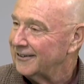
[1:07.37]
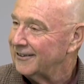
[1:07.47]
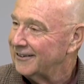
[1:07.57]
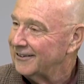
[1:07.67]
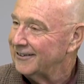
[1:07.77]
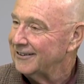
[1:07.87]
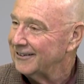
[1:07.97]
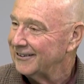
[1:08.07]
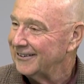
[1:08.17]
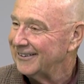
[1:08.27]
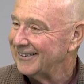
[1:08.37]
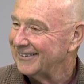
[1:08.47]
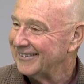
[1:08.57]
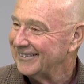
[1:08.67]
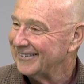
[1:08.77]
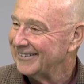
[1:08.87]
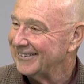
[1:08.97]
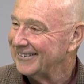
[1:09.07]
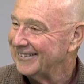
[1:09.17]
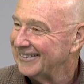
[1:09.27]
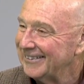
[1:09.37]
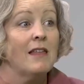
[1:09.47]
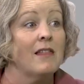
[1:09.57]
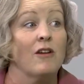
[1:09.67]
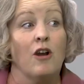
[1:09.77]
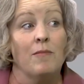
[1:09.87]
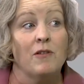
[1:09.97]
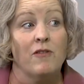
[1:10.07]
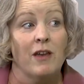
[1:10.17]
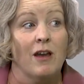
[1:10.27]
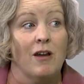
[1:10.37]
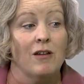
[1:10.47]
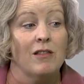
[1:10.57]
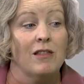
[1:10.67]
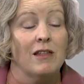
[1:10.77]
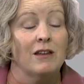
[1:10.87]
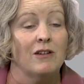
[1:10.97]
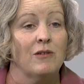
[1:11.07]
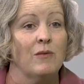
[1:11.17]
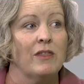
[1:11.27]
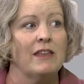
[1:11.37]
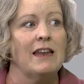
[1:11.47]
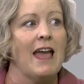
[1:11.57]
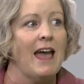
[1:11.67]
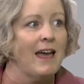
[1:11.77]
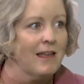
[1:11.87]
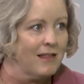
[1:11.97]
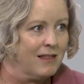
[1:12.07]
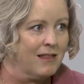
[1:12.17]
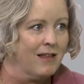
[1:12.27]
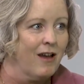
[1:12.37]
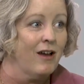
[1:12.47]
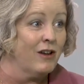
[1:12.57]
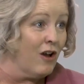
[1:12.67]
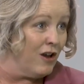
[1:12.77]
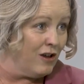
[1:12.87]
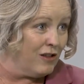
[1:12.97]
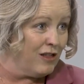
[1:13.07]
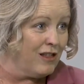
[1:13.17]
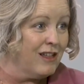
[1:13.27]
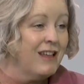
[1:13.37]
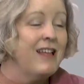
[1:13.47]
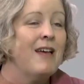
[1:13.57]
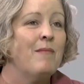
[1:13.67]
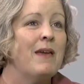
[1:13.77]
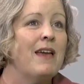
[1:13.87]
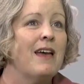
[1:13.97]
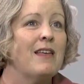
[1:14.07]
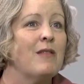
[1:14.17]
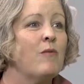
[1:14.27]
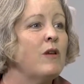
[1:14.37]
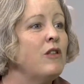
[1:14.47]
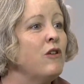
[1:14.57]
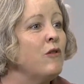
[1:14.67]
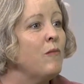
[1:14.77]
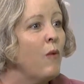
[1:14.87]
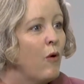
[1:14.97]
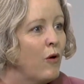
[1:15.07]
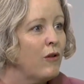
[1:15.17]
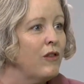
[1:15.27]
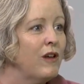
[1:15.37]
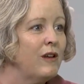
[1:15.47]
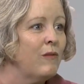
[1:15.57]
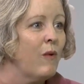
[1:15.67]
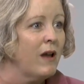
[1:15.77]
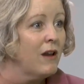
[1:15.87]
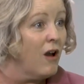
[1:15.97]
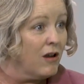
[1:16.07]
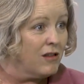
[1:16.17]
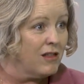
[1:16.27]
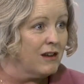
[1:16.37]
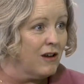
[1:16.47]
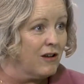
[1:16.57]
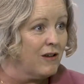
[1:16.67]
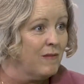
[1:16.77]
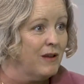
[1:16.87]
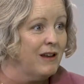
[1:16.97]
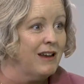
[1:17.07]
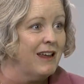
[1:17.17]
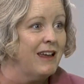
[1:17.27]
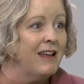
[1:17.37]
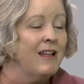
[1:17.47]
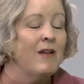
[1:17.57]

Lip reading: Certainly. So it is the Carpinteria Arts Center with an S on arts because we do more than one arts in our community.